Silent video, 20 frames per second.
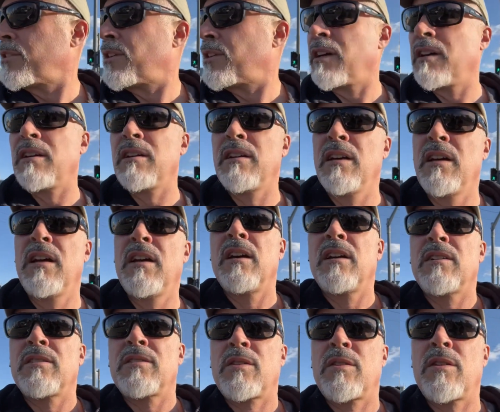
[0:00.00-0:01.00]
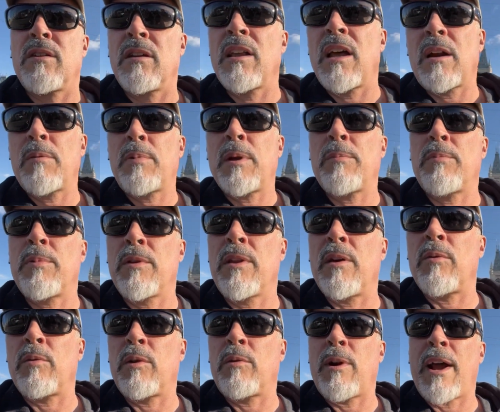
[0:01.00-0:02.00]
So, there are a lot of people that would rather
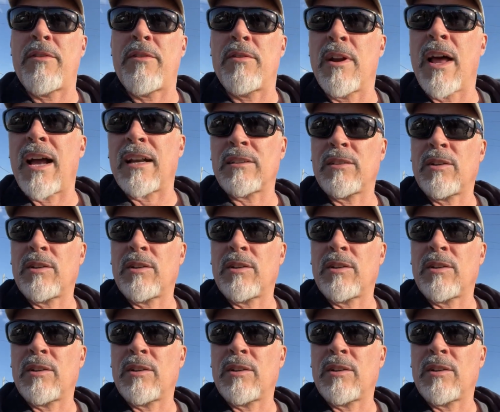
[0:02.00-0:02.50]
not go there.